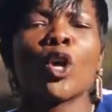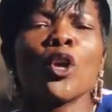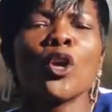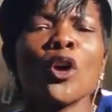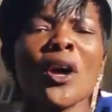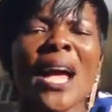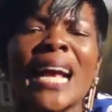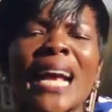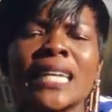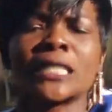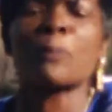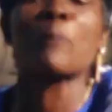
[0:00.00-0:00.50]
you
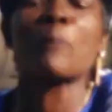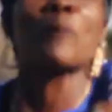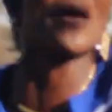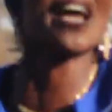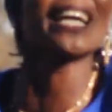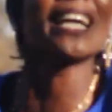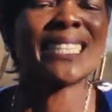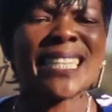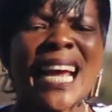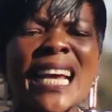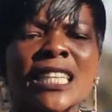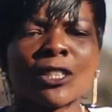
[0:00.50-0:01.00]

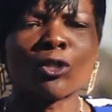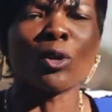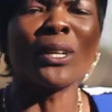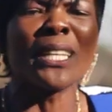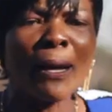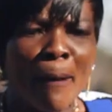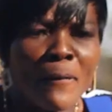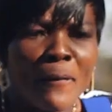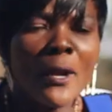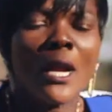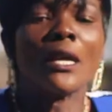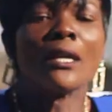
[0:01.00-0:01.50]
expect us to
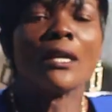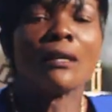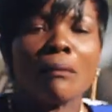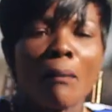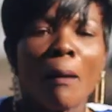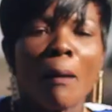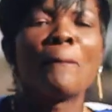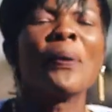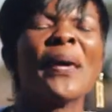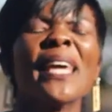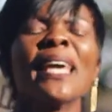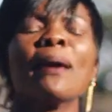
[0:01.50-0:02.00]
do?
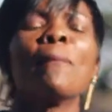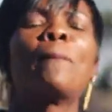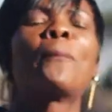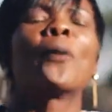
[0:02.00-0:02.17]
Be